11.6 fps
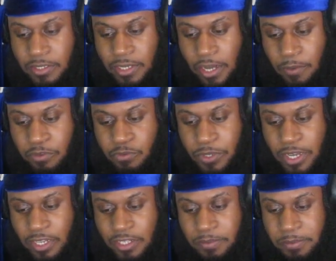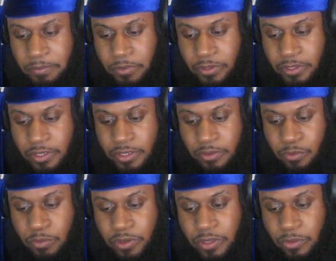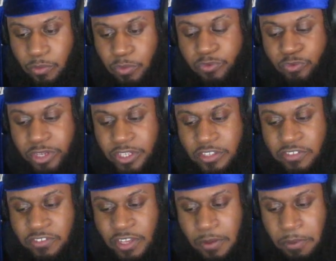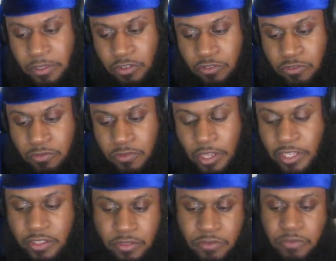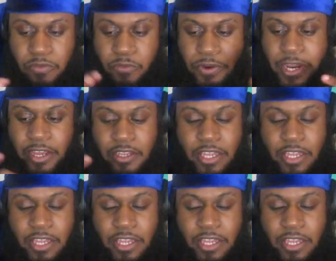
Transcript: I wish we got a little bit more. Well, really, just the zombie just like react,